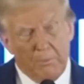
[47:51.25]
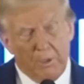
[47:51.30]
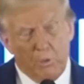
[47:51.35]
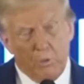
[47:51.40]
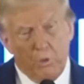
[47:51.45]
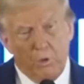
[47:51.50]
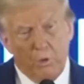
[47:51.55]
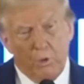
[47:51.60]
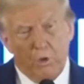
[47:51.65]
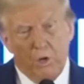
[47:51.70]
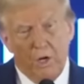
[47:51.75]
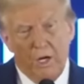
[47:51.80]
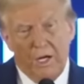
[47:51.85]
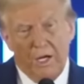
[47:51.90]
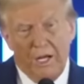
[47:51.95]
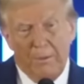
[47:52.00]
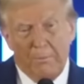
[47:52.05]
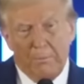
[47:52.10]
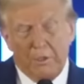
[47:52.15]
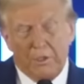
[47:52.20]
But we were
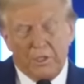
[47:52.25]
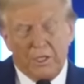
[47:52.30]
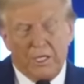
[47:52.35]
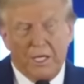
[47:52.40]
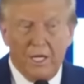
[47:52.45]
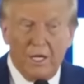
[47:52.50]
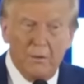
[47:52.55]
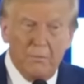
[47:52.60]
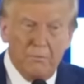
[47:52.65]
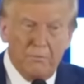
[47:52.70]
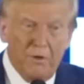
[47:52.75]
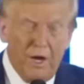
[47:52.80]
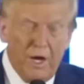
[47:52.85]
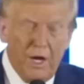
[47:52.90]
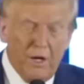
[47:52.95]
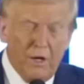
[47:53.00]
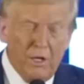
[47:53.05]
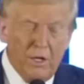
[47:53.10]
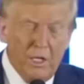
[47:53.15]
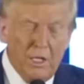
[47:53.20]
unable to get them
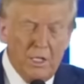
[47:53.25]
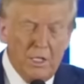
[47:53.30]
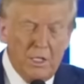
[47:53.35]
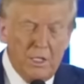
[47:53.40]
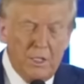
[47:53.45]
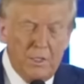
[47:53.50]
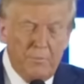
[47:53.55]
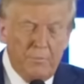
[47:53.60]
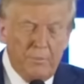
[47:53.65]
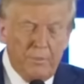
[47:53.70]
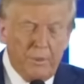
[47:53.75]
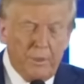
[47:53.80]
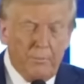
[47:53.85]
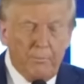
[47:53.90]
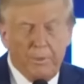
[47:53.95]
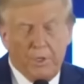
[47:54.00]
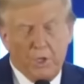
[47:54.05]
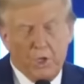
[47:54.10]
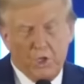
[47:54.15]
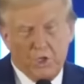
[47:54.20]
fired
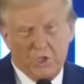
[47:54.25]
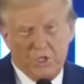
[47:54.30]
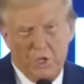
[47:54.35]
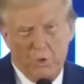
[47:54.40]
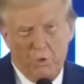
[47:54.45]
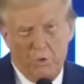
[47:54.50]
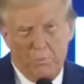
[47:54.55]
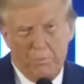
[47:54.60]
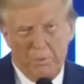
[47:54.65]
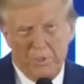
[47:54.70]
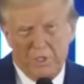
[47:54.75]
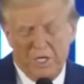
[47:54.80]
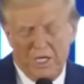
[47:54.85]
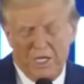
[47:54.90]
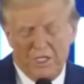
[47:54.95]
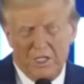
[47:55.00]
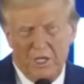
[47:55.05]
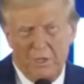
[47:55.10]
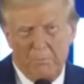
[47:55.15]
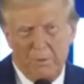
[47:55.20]
because they were
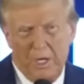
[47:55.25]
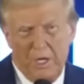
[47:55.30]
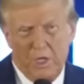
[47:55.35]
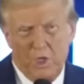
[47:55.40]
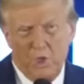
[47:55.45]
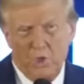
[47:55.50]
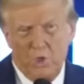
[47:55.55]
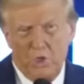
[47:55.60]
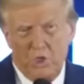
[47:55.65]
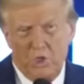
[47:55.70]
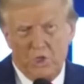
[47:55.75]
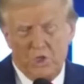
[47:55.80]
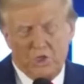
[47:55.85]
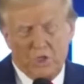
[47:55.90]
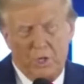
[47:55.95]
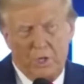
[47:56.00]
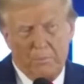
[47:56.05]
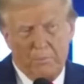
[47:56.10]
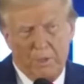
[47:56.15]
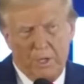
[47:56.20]
protected by
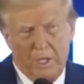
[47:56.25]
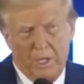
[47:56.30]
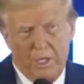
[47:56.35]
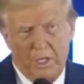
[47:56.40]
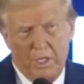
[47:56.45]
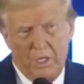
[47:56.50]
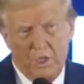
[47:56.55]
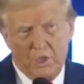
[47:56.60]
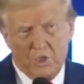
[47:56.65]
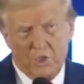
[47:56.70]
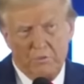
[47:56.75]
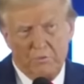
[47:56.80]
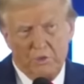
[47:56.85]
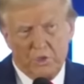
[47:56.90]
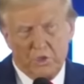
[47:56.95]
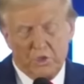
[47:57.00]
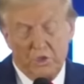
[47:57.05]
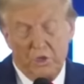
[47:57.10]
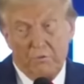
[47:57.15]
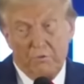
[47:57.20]
unions and by
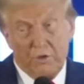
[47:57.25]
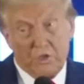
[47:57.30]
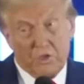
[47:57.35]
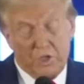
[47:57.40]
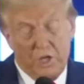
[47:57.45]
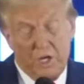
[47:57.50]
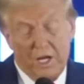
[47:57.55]
civil service.